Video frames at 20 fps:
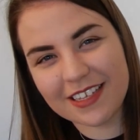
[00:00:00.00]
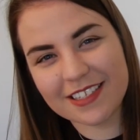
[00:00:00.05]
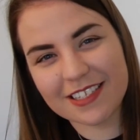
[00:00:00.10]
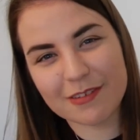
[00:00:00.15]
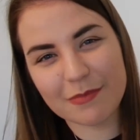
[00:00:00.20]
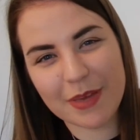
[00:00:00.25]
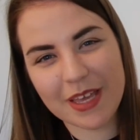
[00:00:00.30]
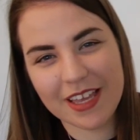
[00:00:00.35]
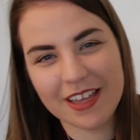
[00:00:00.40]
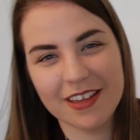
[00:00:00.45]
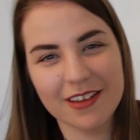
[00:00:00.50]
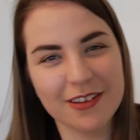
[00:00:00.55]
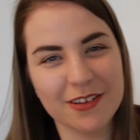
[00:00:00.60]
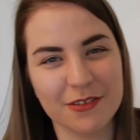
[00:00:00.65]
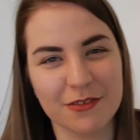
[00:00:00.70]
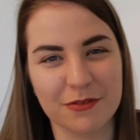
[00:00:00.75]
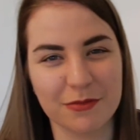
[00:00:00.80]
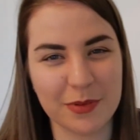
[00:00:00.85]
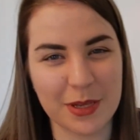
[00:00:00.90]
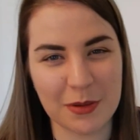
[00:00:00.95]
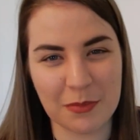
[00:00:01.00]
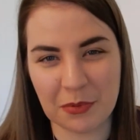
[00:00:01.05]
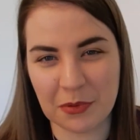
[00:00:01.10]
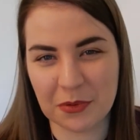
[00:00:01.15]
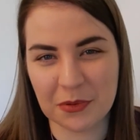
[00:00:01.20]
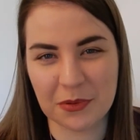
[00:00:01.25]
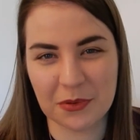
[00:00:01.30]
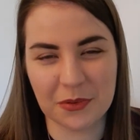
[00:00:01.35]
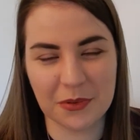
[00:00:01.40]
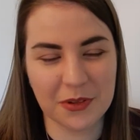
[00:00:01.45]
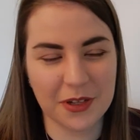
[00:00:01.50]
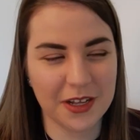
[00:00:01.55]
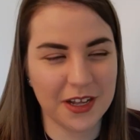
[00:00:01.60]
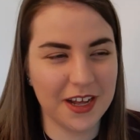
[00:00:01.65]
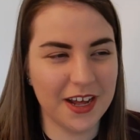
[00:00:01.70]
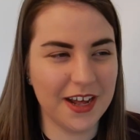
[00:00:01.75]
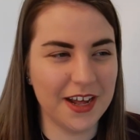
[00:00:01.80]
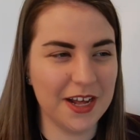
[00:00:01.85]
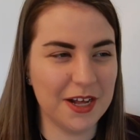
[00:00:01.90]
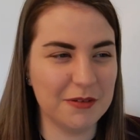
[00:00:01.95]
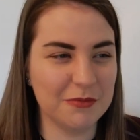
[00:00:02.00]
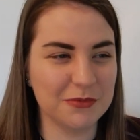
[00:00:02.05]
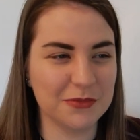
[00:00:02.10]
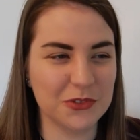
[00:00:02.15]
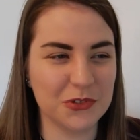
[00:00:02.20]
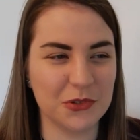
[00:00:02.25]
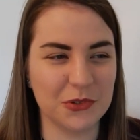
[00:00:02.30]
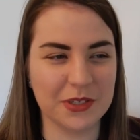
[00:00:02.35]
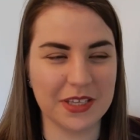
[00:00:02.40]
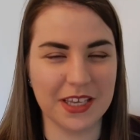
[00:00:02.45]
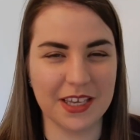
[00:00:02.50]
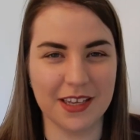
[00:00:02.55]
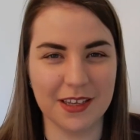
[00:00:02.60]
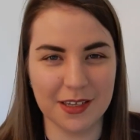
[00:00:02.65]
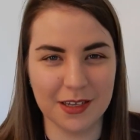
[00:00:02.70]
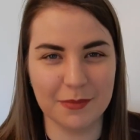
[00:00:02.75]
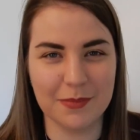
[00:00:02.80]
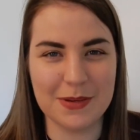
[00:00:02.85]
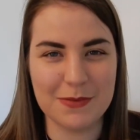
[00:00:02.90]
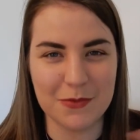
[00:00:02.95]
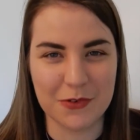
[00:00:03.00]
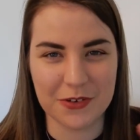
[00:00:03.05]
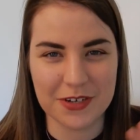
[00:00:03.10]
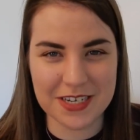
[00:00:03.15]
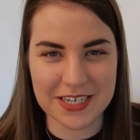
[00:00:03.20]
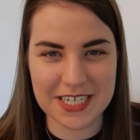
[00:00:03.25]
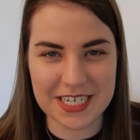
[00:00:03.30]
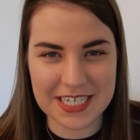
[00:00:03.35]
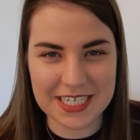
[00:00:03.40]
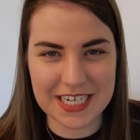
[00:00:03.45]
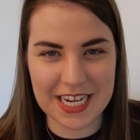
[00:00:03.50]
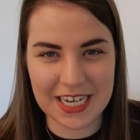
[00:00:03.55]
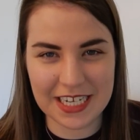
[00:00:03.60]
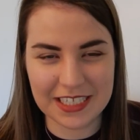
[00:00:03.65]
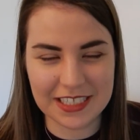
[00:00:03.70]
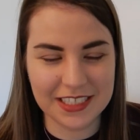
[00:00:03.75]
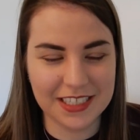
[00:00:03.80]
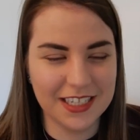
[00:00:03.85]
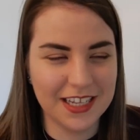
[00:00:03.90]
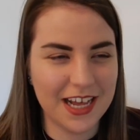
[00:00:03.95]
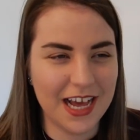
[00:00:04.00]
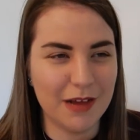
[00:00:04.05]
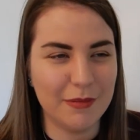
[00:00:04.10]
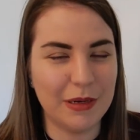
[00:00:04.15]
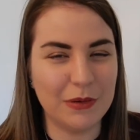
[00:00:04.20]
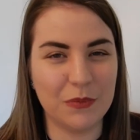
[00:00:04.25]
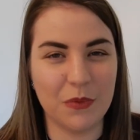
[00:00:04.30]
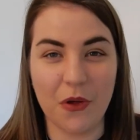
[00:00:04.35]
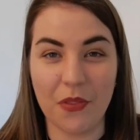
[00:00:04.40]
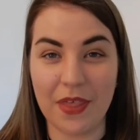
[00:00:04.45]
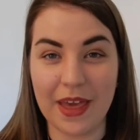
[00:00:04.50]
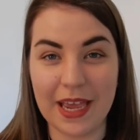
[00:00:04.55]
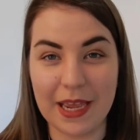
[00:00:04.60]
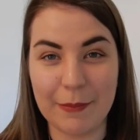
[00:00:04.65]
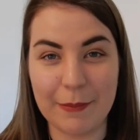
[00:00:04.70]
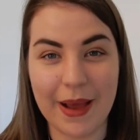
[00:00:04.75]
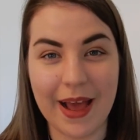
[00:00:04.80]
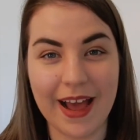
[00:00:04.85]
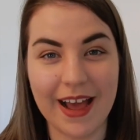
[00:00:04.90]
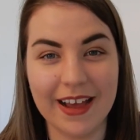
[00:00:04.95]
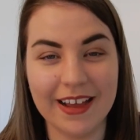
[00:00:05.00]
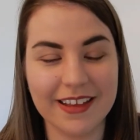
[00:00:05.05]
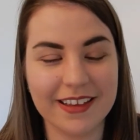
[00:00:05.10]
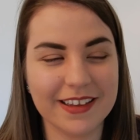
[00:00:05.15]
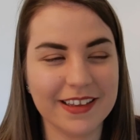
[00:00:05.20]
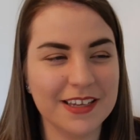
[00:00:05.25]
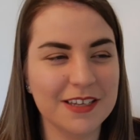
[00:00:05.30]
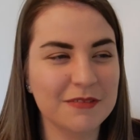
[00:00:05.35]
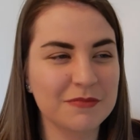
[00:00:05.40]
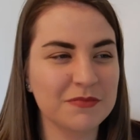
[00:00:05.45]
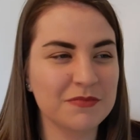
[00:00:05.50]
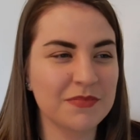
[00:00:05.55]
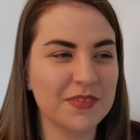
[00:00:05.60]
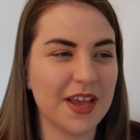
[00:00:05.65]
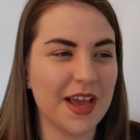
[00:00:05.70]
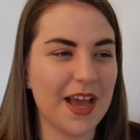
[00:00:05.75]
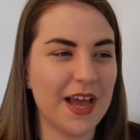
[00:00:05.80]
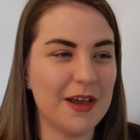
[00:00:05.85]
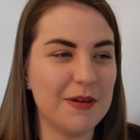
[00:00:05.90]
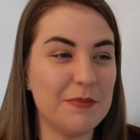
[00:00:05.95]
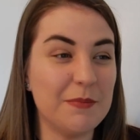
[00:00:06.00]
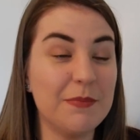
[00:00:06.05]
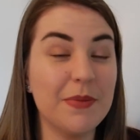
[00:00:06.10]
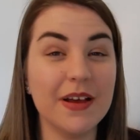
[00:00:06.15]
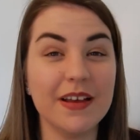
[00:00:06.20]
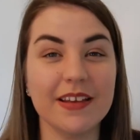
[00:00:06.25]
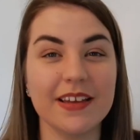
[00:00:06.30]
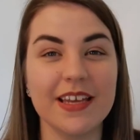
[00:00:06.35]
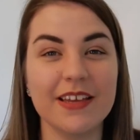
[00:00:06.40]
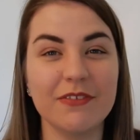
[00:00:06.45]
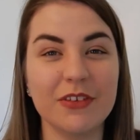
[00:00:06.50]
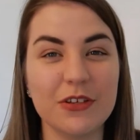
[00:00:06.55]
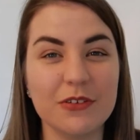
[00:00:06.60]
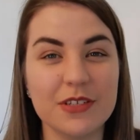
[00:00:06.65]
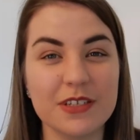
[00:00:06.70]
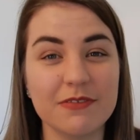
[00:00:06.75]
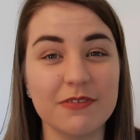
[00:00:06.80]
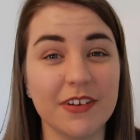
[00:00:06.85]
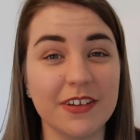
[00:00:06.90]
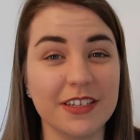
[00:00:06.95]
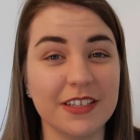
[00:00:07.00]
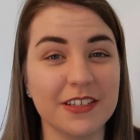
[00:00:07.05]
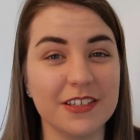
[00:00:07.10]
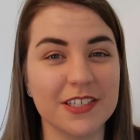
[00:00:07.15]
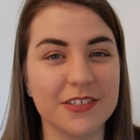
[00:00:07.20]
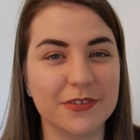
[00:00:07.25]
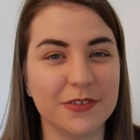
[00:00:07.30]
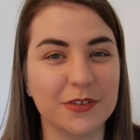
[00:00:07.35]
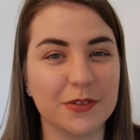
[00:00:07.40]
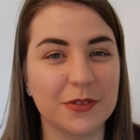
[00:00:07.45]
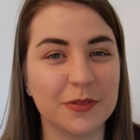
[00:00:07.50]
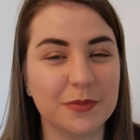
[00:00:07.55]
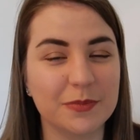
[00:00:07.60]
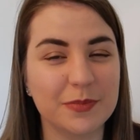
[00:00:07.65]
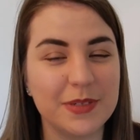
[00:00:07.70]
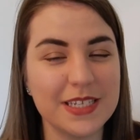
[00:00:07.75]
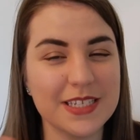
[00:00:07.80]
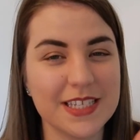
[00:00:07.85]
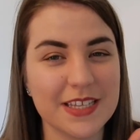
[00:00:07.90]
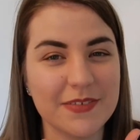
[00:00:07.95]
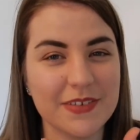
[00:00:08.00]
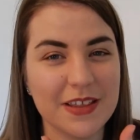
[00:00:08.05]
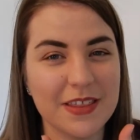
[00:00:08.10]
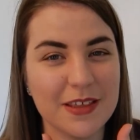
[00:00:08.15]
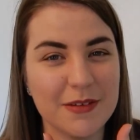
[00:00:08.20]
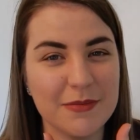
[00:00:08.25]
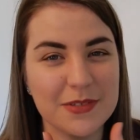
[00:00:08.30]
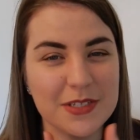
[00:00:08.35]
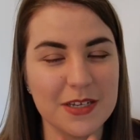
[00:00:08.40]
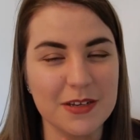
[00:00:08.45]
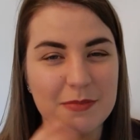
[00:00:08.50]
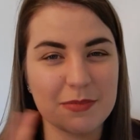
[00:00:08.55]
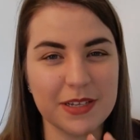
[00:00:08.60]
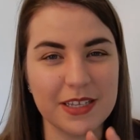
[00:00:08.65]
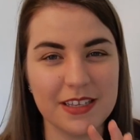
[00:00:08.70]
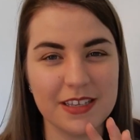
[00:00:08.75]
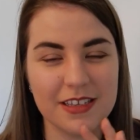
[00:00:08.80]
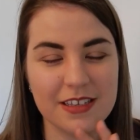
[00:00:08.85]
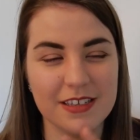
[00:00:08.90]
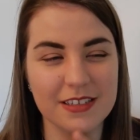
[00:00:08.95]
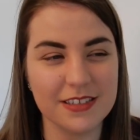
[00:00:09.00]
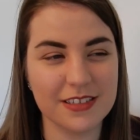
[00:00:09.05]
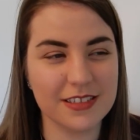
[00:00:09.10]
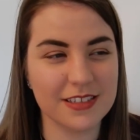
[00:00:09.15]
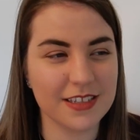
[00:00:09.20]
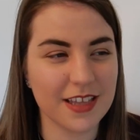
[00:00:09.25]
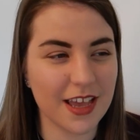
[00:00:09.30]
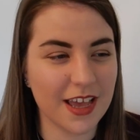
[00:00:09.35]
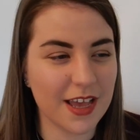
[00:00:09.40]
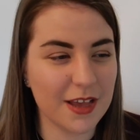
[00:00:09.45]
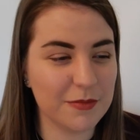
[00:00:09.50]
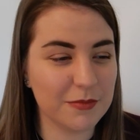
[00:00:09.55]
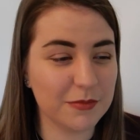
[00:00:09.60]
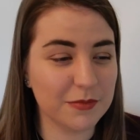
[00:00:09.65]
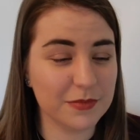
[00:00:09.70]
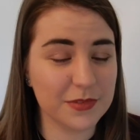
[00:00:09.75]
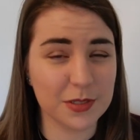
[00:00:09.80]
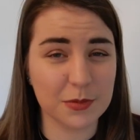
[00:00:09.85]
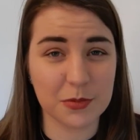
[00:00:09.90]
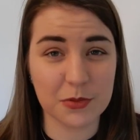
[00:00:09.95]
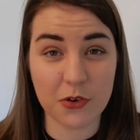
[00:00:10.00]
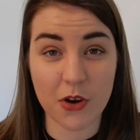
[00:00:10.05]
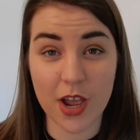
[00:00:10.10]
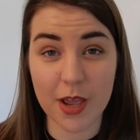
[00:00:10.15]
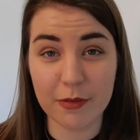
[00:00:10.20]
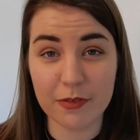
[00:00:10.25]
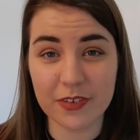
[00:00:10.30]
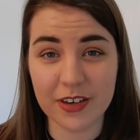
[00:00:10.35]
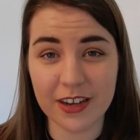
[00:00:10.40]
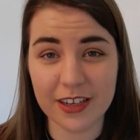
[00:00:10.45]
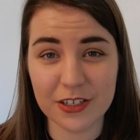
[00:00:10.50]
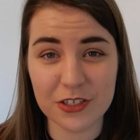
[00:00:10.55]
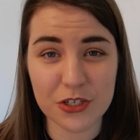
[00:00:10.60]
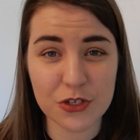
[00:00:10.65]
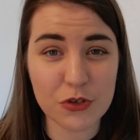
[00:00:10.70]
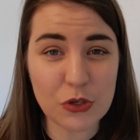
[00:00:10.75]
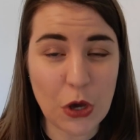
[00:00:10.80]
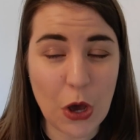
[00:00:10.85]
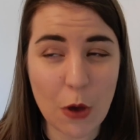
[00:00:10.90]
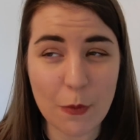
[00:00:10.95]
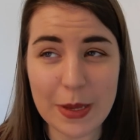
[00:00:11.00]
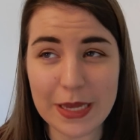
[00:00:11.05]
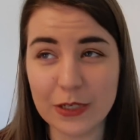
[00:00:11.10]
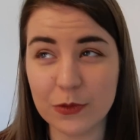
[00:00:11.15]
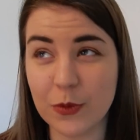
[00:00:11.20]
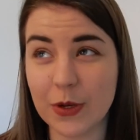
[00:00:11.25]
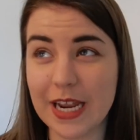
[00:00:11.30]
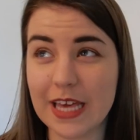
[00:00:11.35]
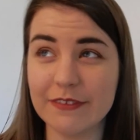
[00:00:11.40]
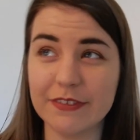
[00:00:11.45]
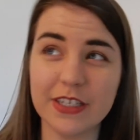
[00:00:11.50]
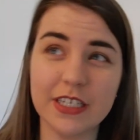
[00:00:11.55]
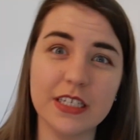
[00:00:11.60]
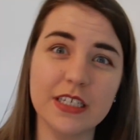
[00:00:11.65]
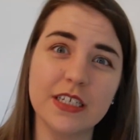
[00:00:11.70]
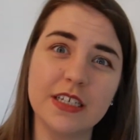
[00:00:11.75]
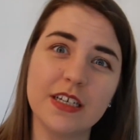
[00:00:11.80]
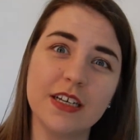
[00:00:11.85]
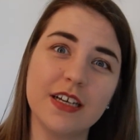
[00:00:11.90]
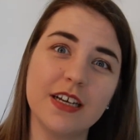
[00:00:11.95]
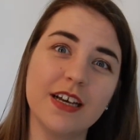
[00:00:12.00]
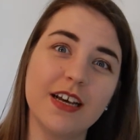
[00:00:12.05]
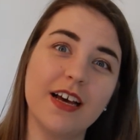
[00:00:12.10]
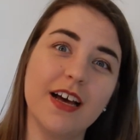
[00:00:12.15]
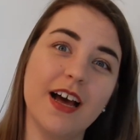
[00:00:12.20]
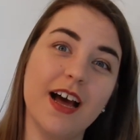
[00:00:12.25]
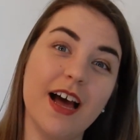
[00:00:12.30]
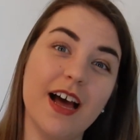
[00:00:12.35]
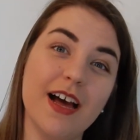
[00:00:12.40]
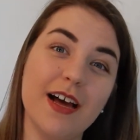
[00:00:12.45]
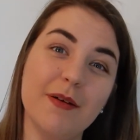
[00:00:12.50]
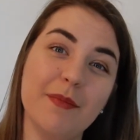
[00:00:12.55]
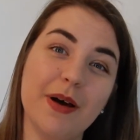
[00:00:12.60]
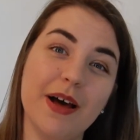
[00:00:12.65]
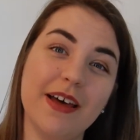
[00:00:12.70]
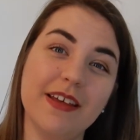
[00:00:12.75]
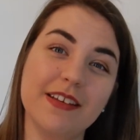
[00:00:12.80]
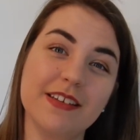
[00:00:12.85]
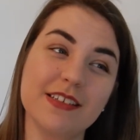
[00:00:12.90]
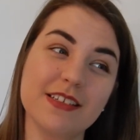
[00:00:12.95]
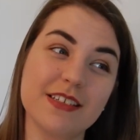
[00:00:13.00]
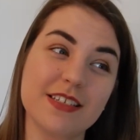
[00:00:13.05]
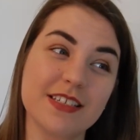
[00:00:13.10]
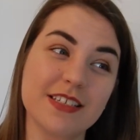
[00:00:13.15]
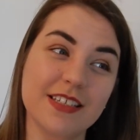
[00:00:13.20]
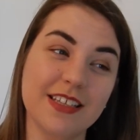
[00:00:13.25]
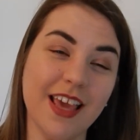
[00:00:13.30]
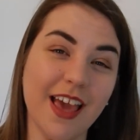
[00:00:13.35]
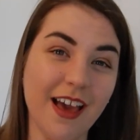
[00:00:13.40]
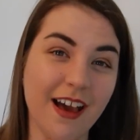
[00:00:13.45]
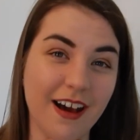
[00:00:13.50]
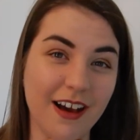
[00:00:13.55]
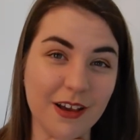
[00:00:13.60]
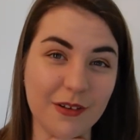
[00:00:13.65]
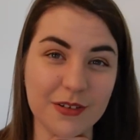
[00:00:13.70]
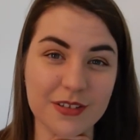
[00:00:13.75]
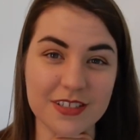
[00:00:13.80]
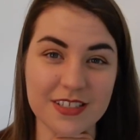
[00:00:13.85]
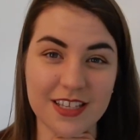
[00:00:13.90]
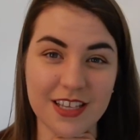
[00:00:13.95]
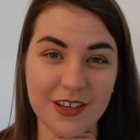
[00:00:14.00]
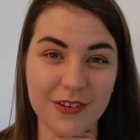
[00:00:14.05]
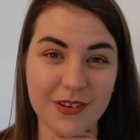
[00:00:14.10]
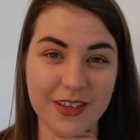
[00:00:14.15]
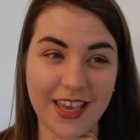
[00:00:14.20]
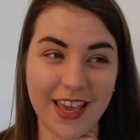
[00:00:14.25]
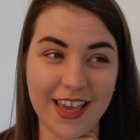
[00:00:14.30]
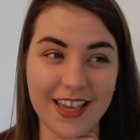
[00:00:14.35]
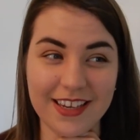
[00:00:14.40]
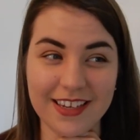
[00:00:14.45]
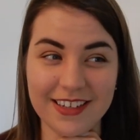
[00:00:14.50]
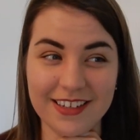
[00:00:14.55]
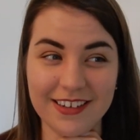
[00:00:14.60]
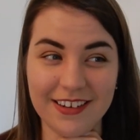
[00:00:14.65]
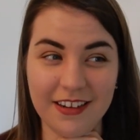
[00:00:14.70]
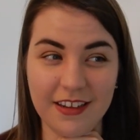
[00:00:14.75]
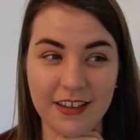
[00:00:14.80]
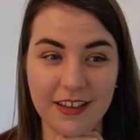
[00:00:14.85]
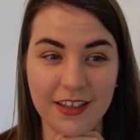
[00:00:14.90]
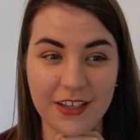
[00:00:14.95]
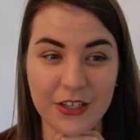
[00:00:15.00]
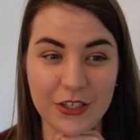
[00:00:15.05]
next to me of people talking a bit more in detail about what they pack. But if you did find it useful, please give it a thumbs up, please subscribe if you like to, comment, whatever. And yeah, I will see you again